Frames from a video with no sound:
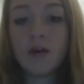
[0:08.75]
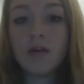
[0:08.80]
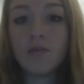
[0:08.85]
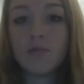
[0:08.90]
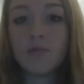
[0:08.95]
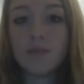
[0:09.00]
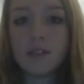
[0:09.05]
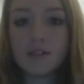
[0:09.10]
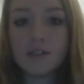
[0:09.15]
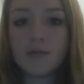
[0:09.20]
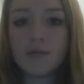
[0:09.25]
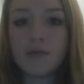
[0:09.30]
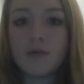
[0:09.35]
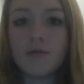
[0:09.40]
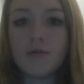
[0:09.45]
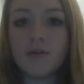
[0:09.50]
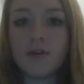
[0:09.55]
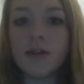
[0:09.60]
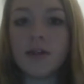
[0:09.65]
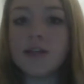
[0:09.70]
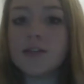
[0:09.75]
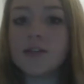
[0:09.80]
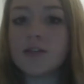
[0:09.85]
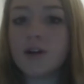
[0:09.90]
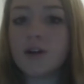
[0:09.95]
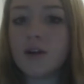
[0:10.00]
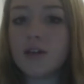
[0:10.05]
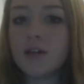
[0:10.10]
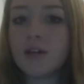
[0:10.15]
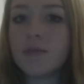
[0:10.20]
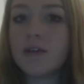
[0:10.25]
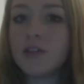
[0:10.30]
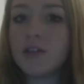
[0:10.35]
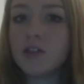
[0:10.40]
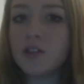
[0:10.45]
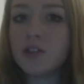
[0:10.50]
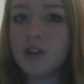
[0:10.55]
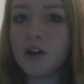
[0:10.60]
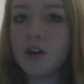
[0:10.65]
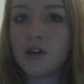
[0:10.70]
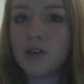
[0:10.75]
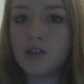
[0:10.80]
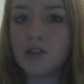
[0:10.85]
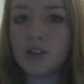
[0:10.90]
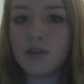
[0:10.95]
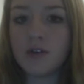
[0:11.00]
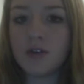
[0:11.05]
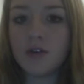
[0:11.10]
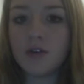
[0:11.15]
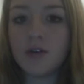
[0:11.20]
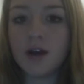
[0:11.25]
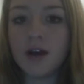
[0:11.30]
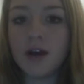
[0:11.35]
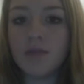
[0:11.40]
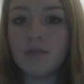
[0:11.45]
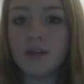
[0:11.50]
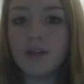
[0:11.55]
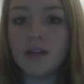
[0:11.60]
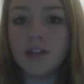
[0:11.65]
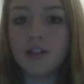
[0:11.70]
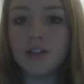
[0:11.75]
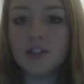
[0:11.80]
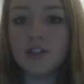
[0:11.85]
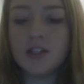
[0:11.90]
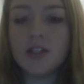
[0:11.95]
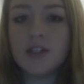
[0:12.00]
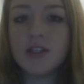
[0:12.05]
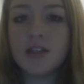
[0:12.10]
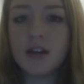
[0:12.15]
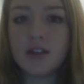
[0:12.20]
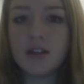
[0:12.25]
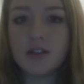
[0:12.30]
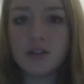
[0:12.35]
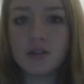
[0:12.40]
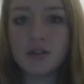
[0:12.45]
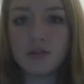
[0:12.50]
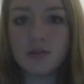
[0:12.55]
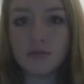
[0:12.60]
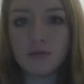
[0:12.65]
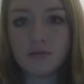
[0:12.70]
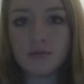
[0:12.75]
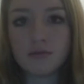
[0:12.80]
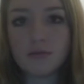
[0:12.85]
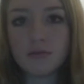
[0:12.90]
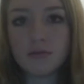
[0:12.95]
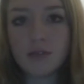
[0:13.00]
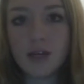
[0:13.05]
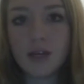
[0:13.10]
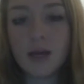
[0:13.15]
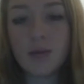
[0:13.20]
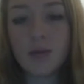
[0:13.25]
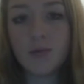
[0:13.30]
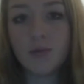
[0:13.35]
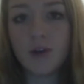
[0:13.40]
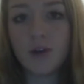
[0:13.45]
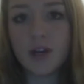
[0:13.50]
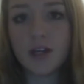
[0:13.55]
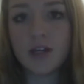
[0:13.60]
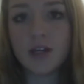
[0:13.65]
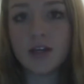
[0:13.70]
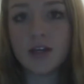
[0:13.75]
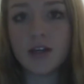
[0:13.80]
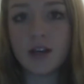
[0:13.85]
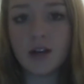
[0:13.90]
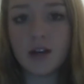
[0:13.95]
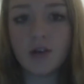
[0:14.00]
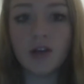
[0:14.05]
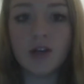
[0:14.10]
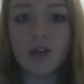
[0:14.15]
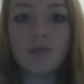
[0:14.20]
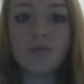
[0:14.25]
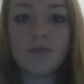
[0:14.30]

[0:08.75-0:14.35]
Miss Fulton is currently being charged of a crime that she did not do, breaking and entering.